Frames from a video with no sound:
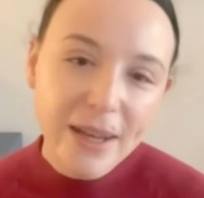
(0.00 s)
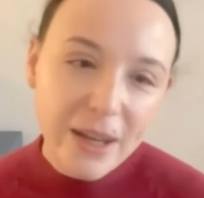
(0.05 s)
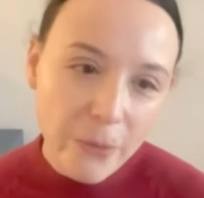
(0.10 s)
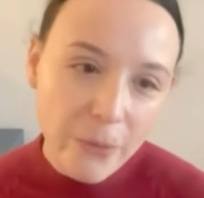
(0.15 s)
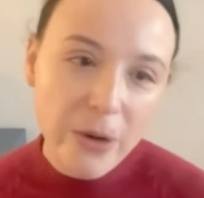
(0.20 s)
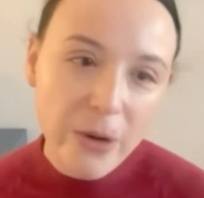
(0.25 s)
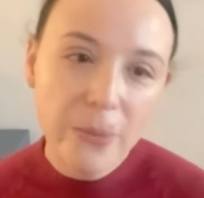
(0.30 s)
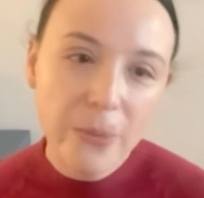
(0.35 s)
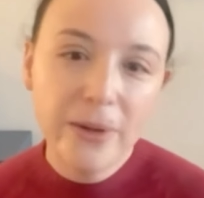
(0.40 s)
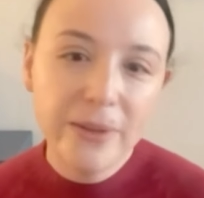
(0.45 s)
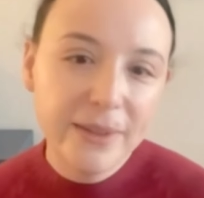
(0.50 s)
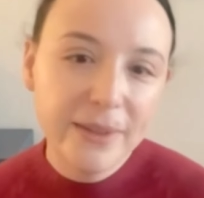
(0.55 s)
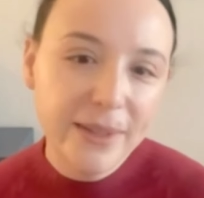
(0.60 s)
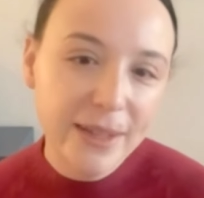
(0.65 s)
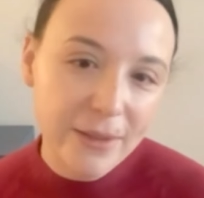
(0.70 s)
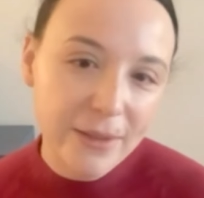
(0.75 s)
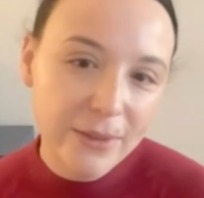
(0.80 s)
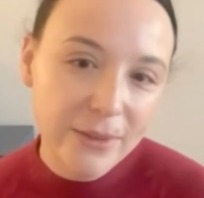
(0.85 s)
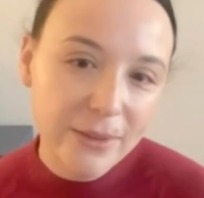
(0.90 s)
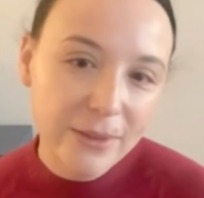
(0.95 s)
However,
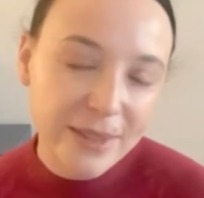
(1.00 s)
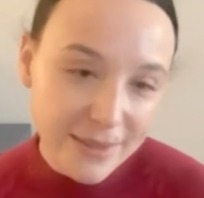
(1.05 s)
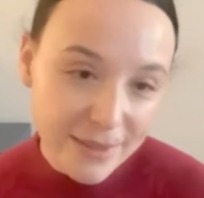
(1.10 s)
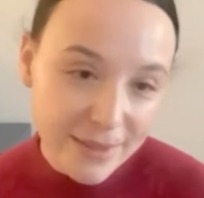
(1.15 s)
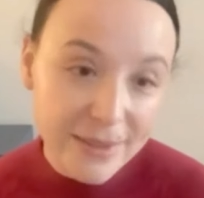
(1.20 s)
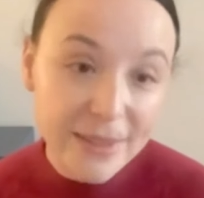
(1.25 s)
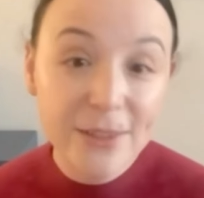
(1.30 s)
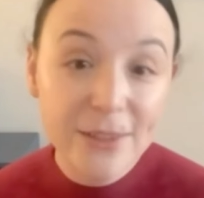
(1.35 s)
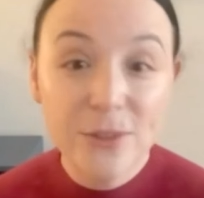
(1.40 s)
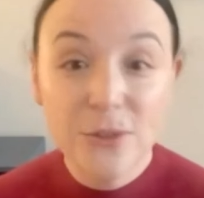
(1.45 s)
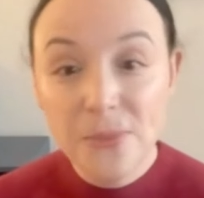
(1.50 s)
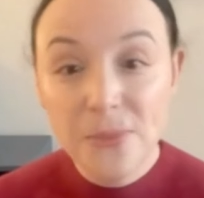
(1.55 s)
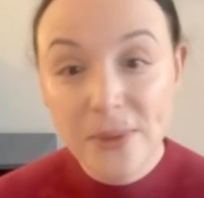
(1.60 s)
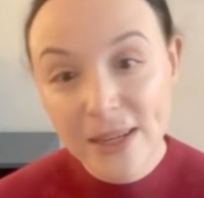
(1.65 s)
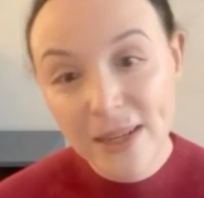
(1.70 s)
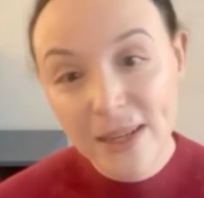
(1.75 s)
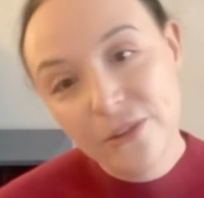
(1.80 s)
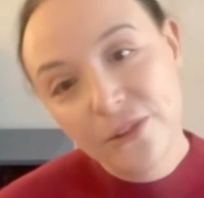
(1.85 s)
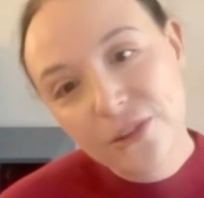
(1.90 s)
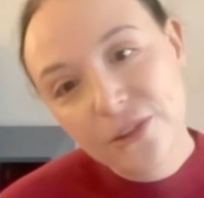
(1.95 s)
these need to
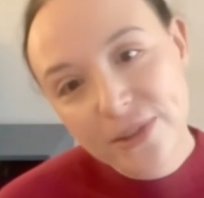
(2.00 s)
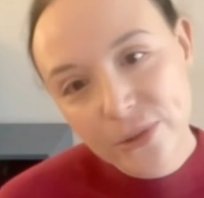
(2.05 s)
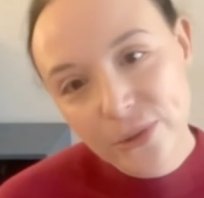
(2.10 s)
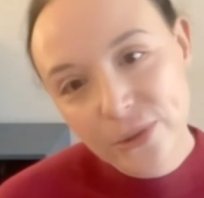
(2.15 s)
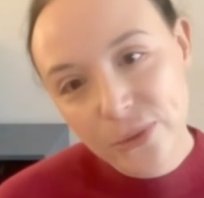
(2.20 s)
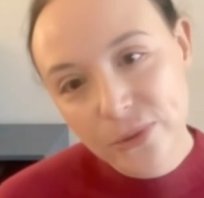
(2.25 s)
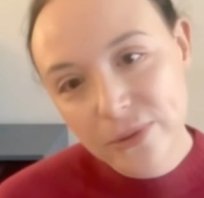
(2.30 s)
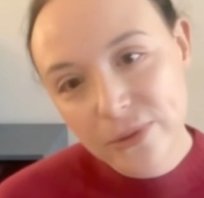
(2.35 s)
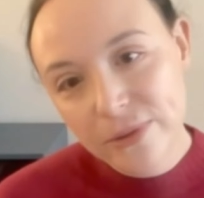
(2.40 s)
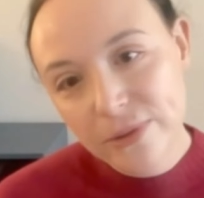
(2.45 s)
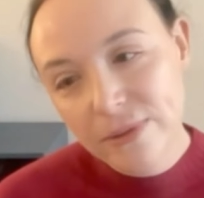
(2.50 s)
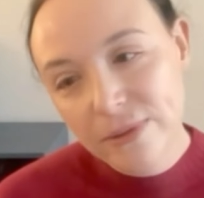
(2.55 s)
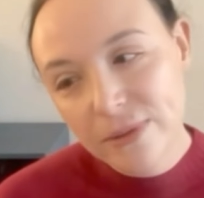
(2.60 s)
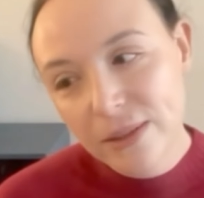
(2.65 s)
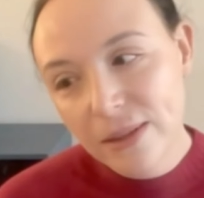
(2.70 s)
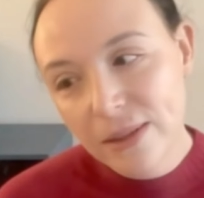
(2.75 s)
be understood